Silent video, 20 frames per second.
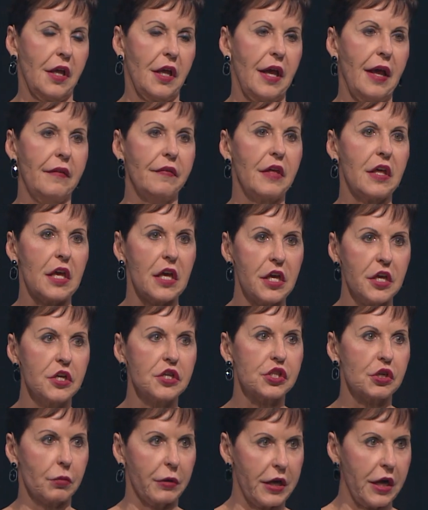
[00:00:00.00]
and the
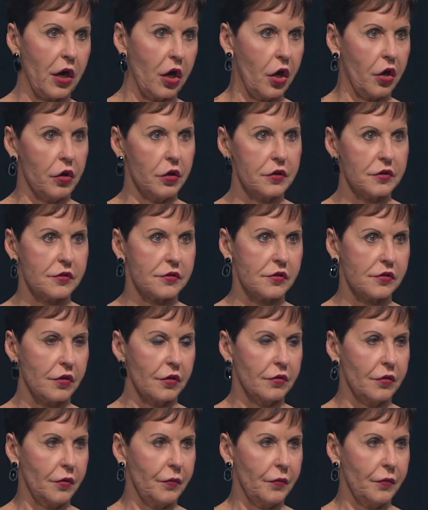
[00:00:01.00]
injury hurts,